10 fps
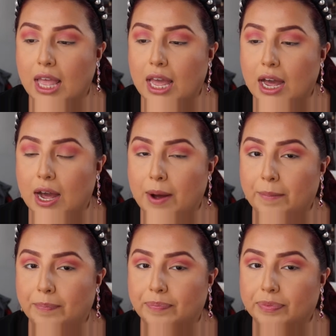
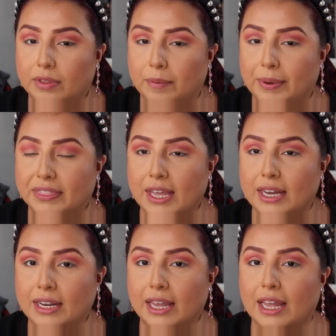But
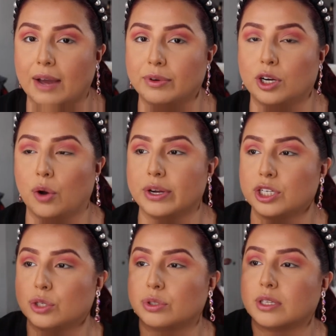then like I would go
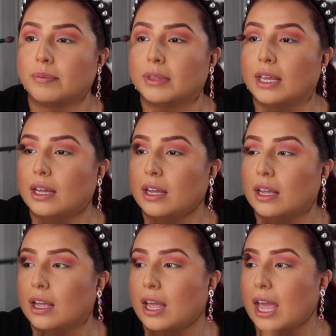and do something,
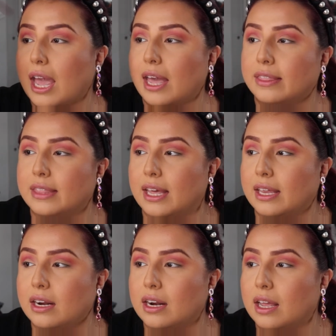and
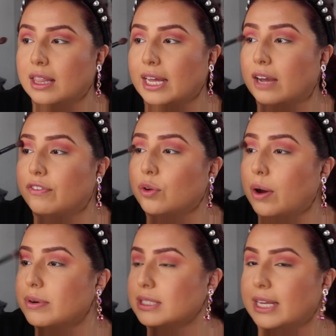then like a few
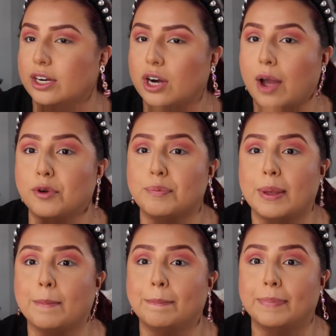hours later I would
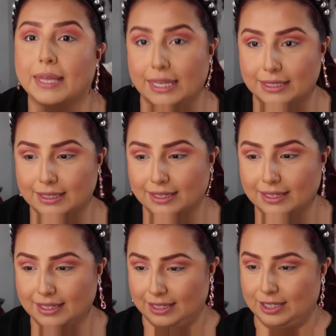be beat.
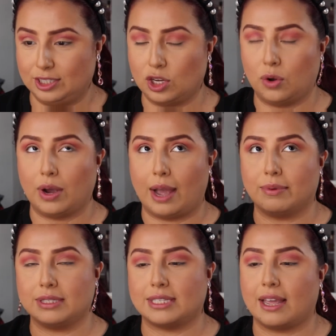So I
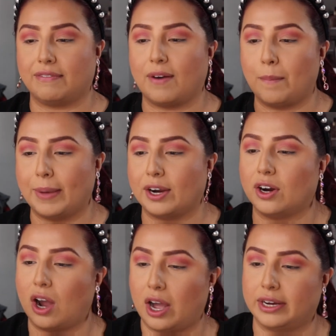would say I felt
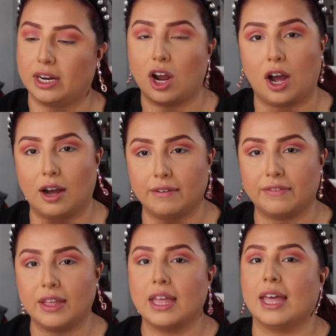better on and
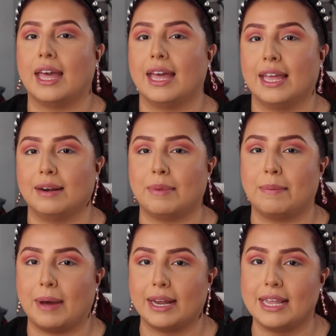off. And
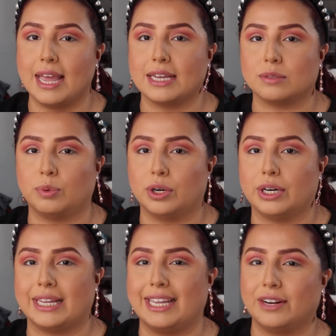my body aches were
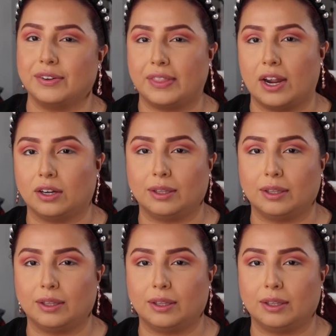here and there.